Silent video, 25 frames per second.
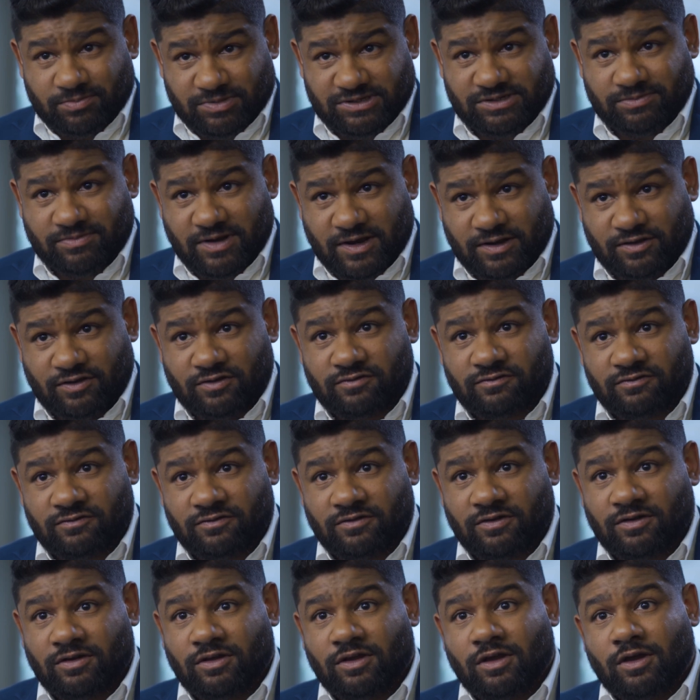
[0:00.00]
perspective
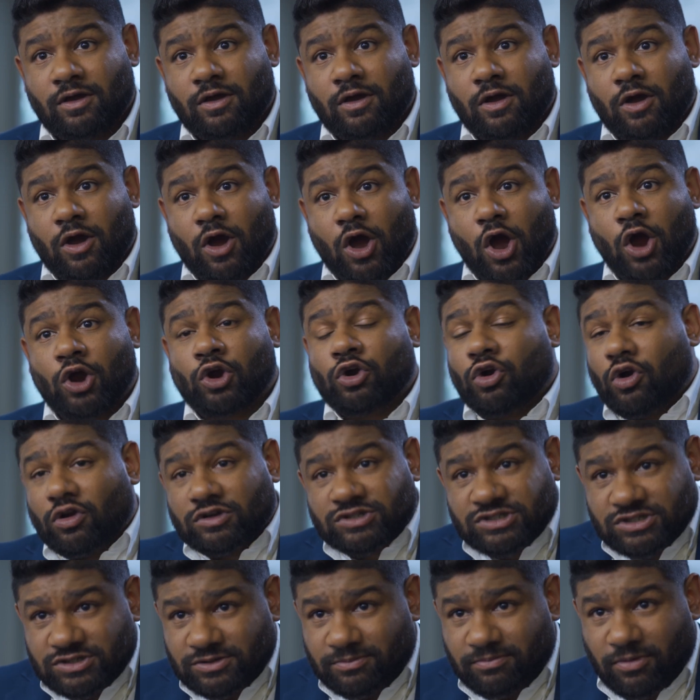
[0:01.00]

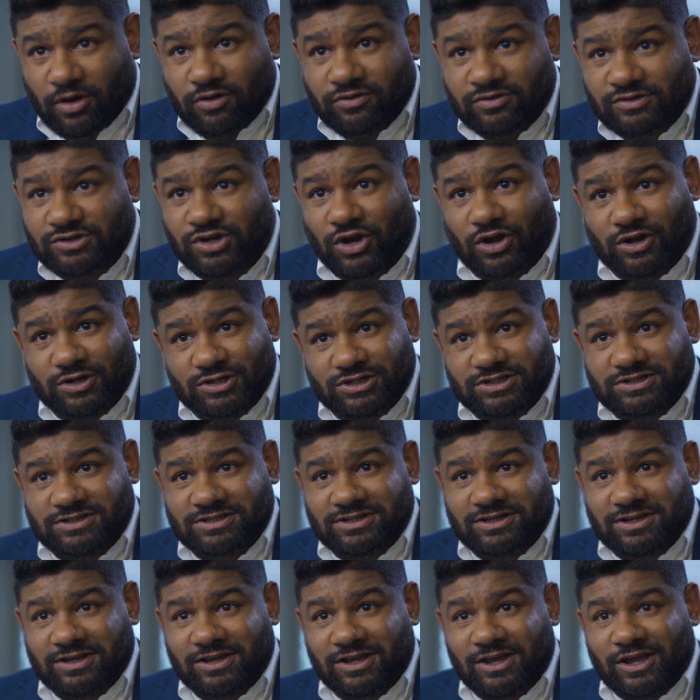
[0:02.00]
across both charges.